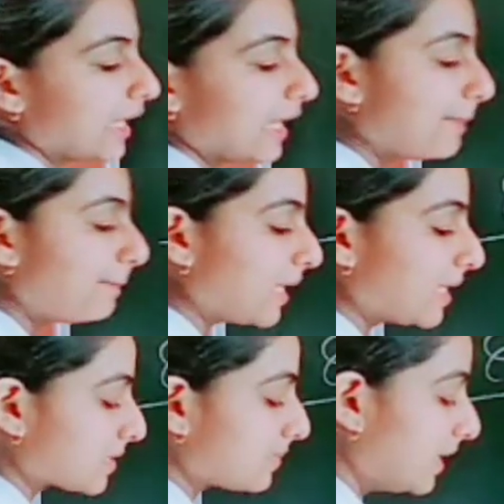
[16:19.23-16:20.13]
a
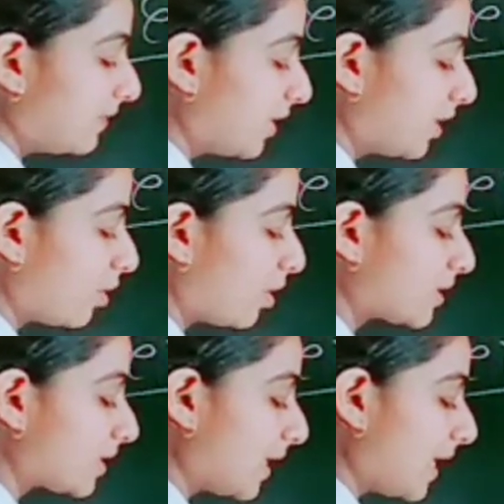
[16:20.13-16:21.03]
plus b, we got
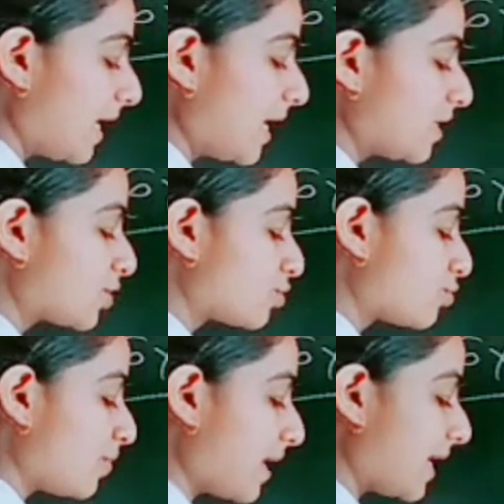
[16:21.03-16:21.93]
a
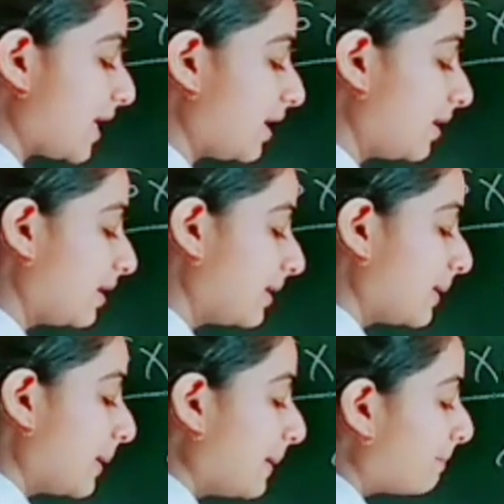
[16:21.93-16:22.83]
square
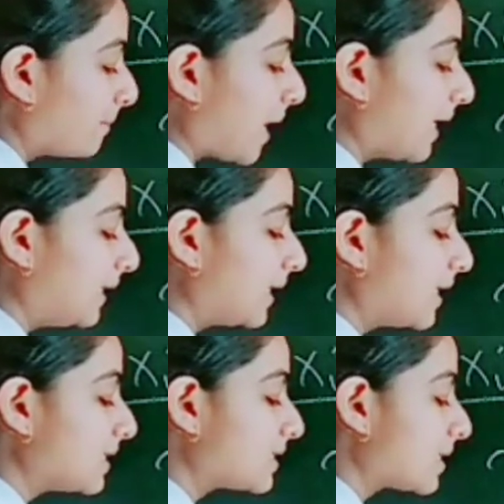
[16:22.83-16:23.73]

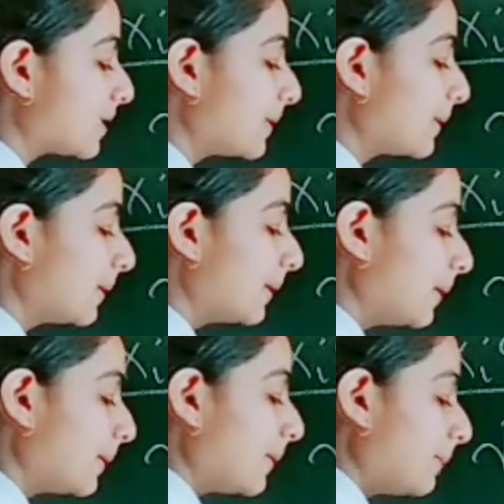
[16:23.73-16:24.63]
minus
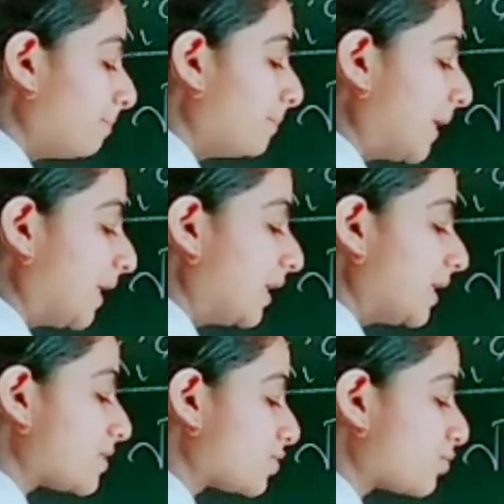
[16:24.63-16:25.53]
b
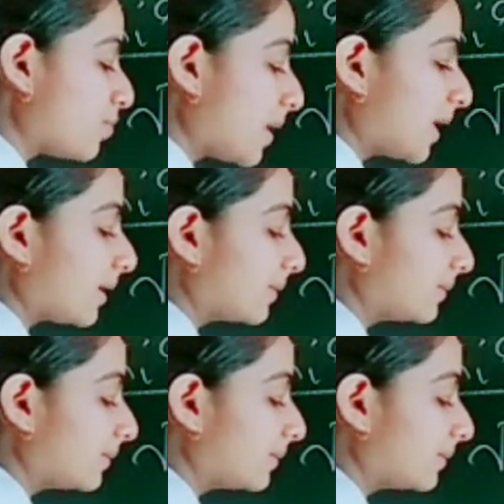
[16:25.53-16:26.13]
square.